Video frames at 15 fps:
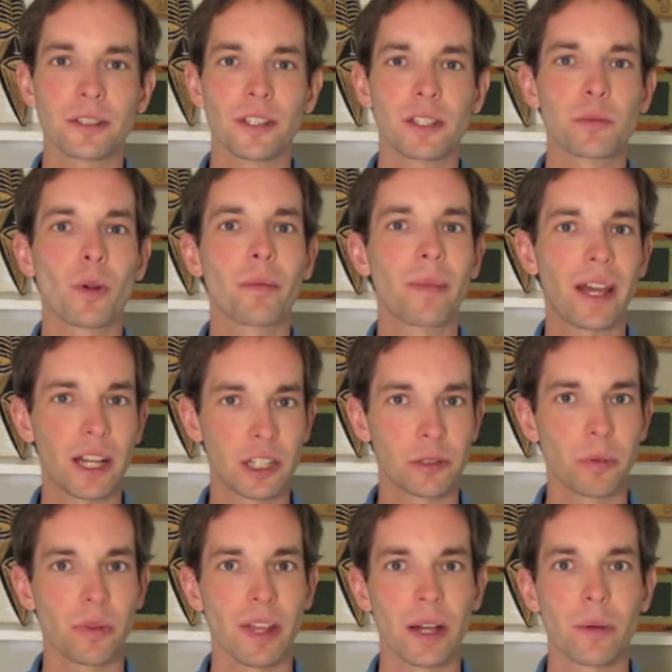and it's more
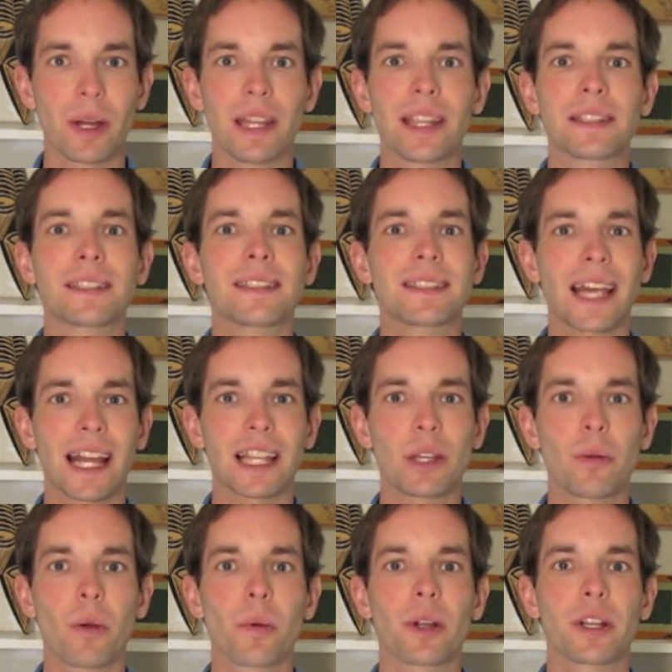manageable that way, and that's exactly
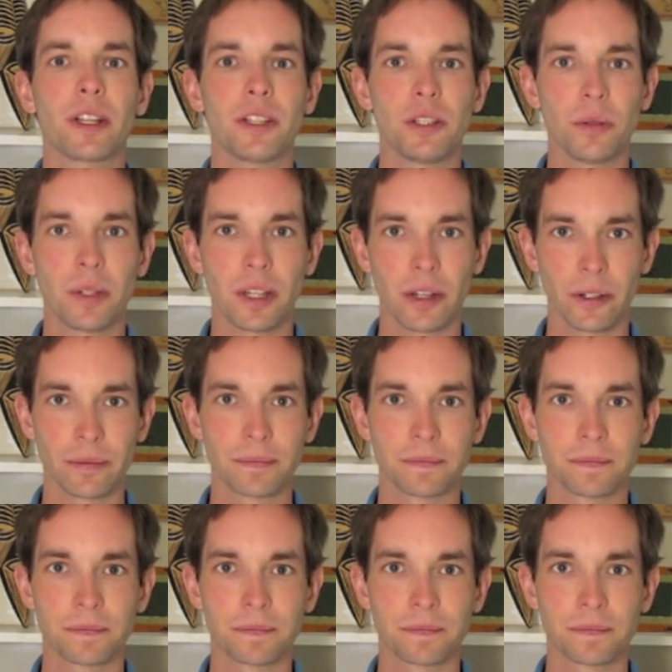what we're going to do here.